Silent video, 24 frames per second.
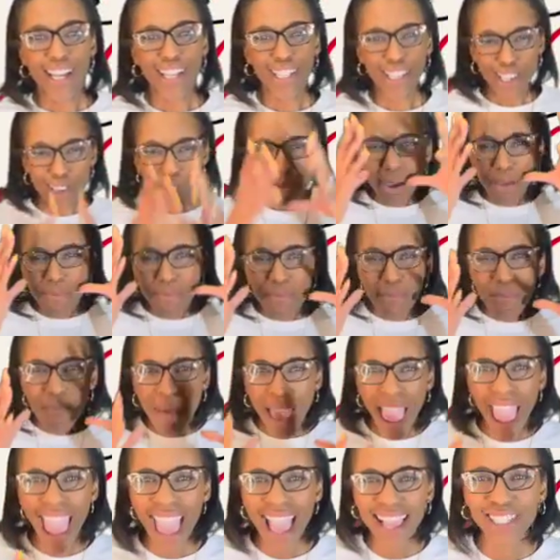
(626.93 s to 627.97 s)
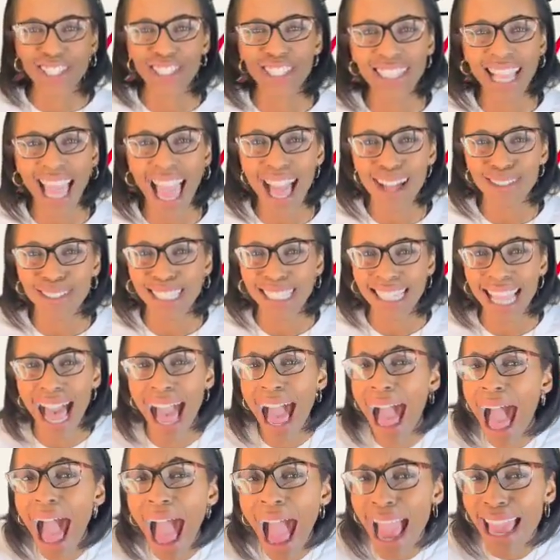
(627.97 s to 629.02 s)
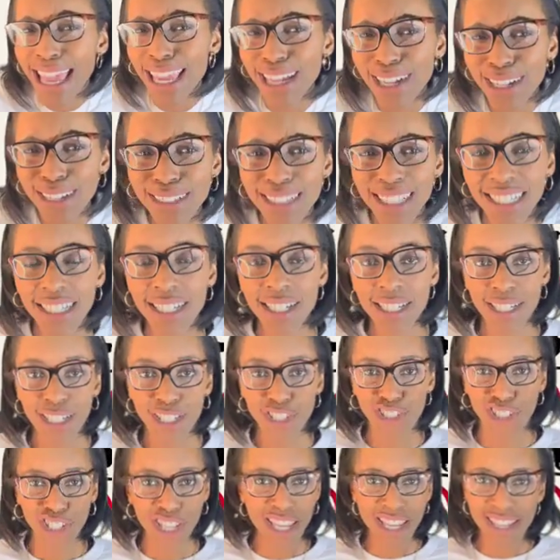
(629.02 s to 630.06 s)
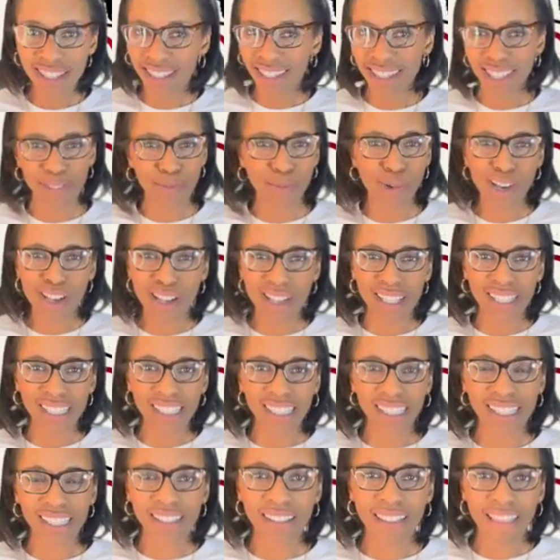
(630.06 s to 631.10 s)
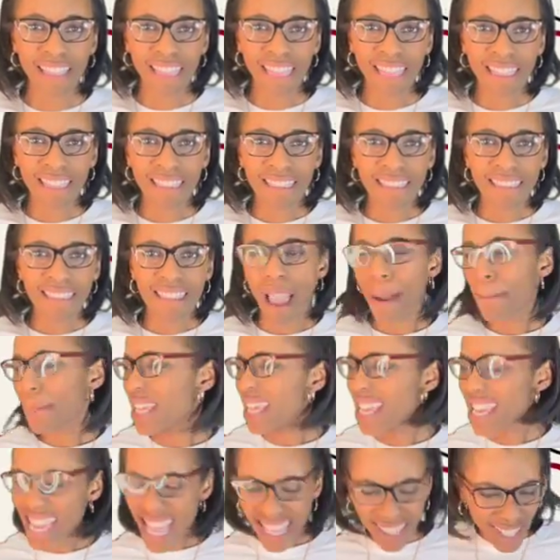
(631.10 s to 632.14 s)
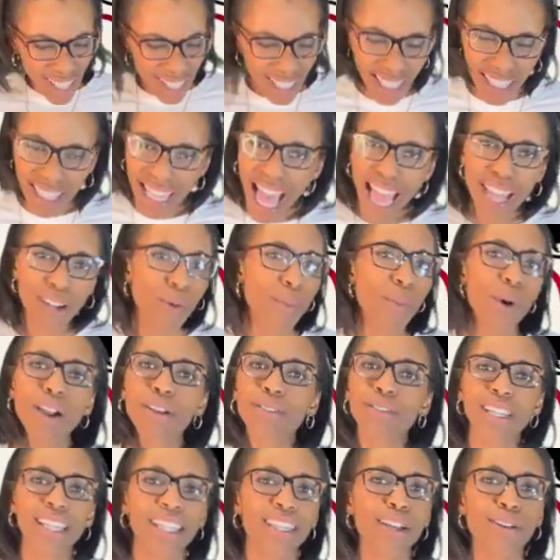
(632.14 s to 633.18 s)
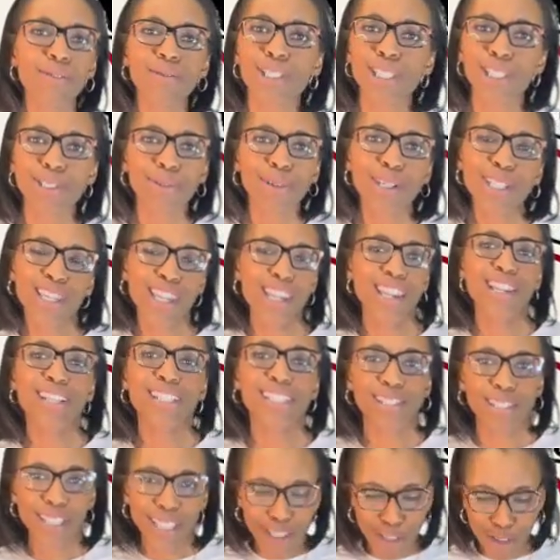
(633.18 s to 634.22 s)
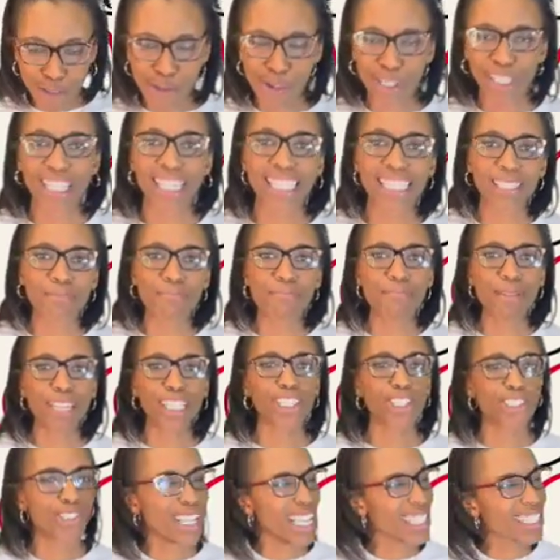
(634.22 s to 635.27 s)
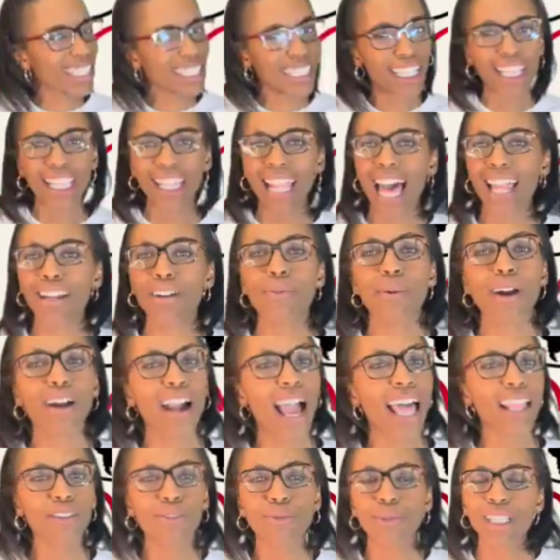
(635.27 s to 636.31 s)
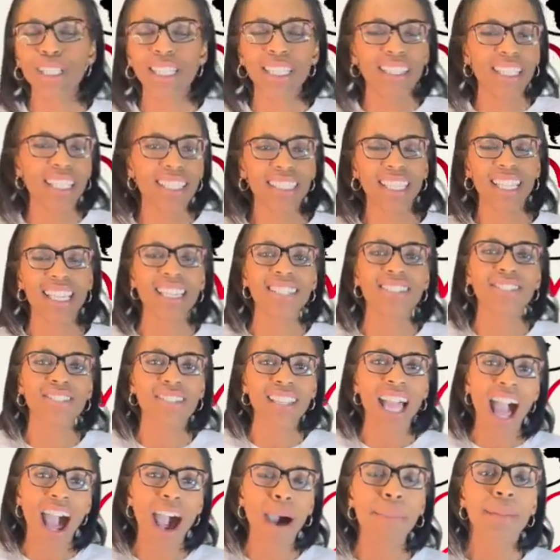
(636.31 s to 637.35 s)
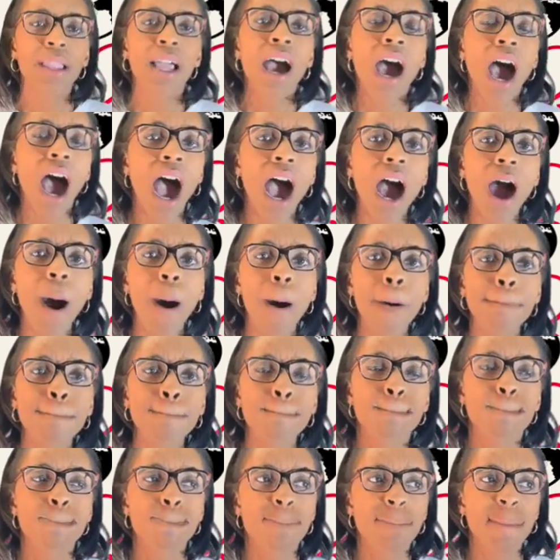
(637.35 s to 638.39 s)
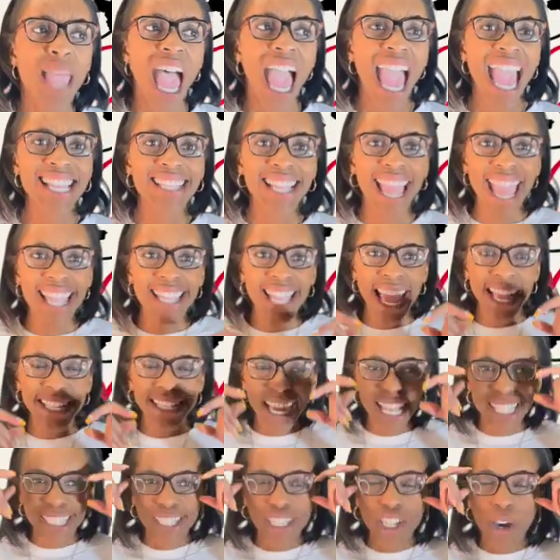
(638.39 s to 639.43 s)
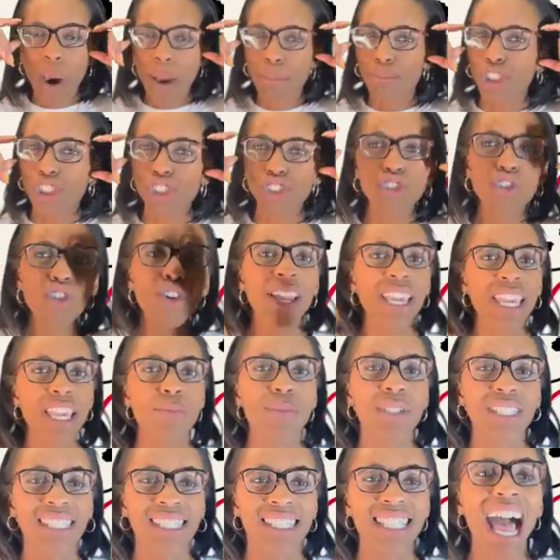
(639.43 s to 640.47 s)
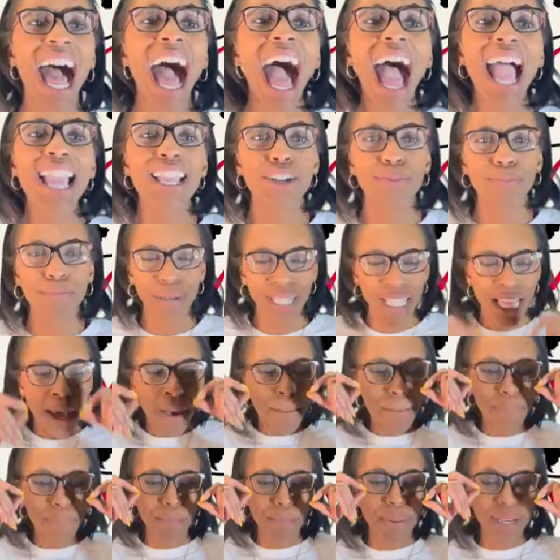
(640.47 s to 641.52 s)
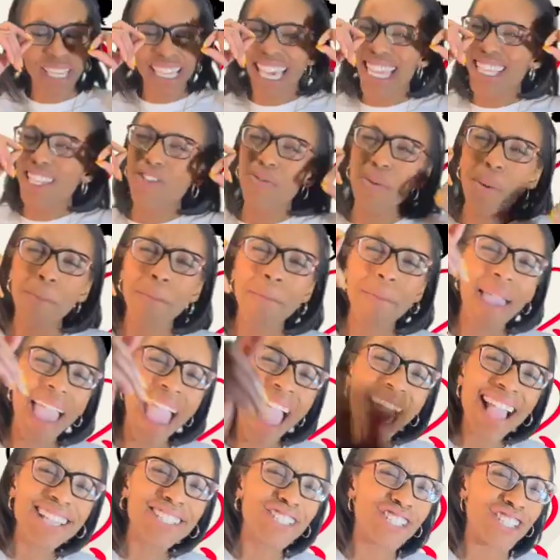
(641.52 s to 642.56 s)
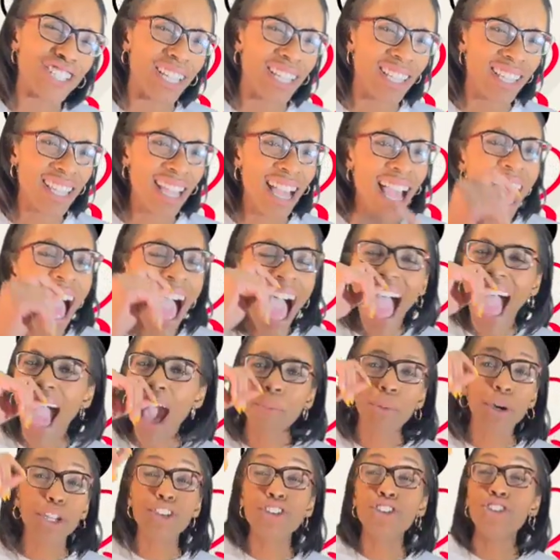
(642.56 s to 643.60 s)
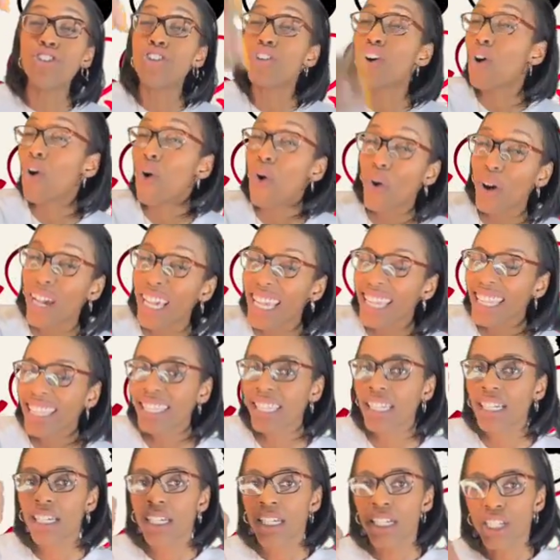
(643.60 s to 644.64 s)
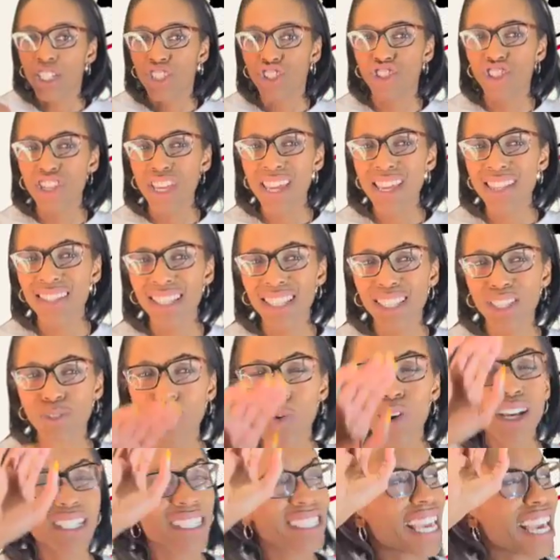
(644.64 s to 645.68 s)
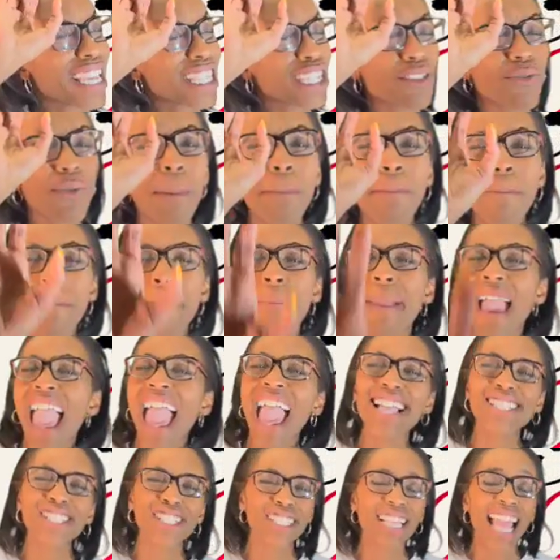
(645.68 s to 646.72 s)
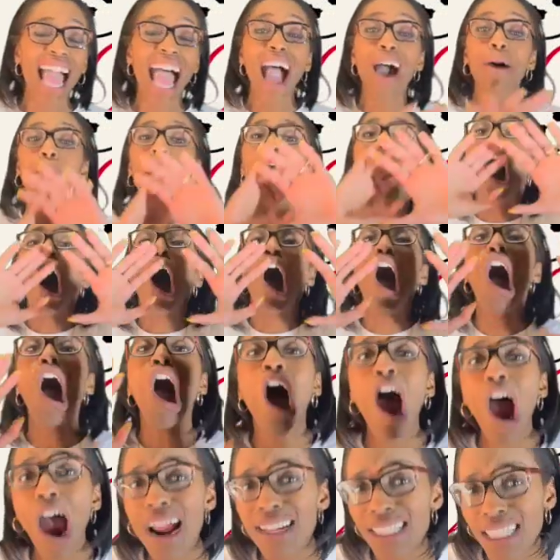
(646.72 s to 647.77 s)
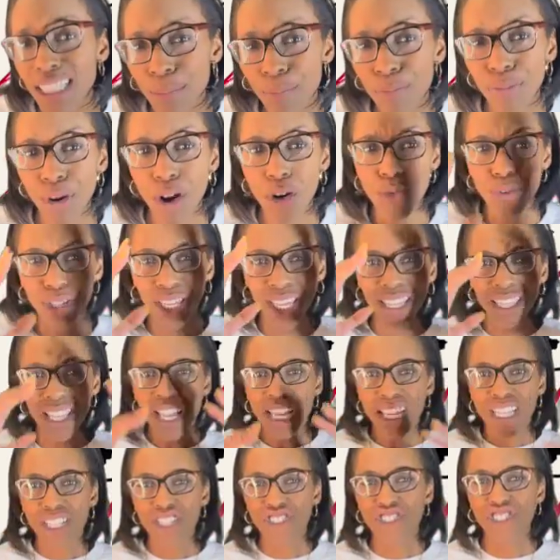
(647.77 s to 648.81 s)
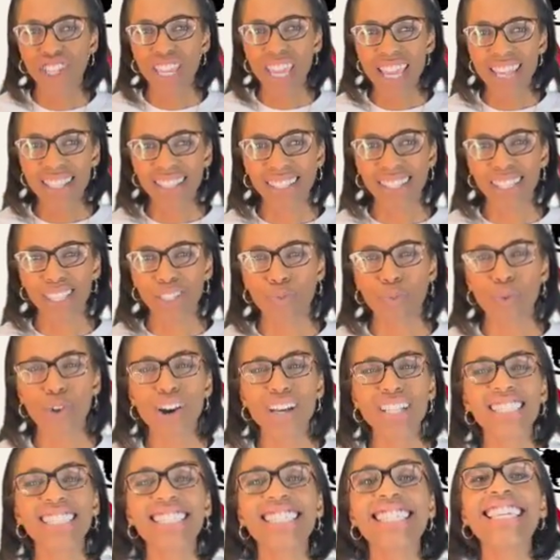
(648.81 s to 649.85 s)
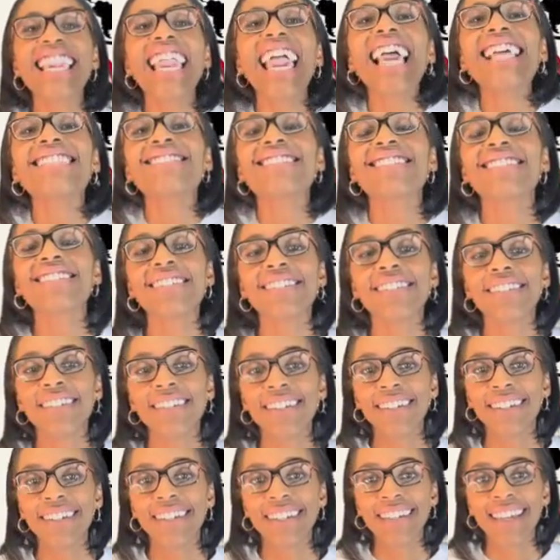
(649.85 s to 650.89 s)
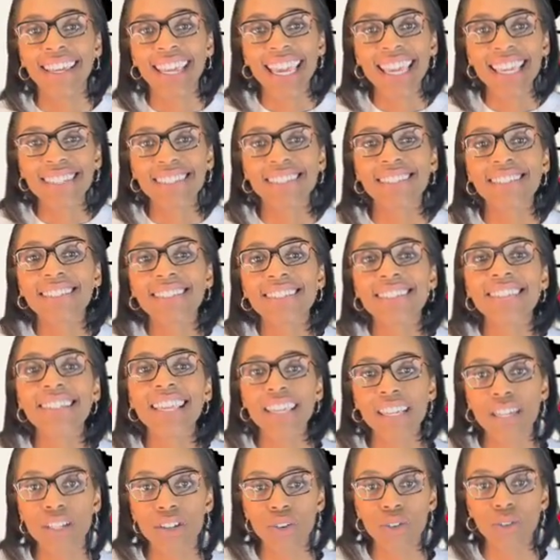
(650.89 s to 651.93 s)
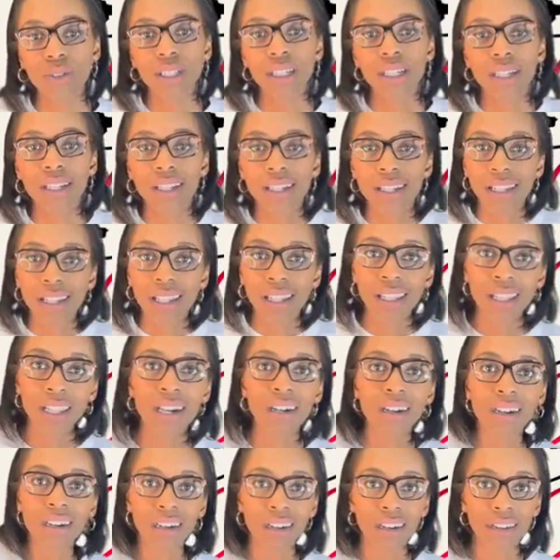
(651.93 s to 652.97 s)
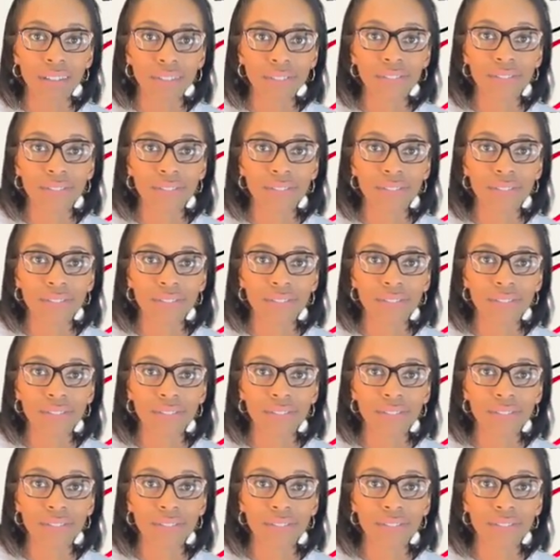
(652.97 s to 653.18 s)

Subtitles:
you imagine how tired Jesus was? I mean, he had done a lot of work in those 3 years and during his ministry. He had done a lot of work. I don't really think that he stopped. And so I'm sure he was tired. But can you imagine how annoyed Jesus was? Can you imagine how heartbroken Jesus was? Yet he still loved.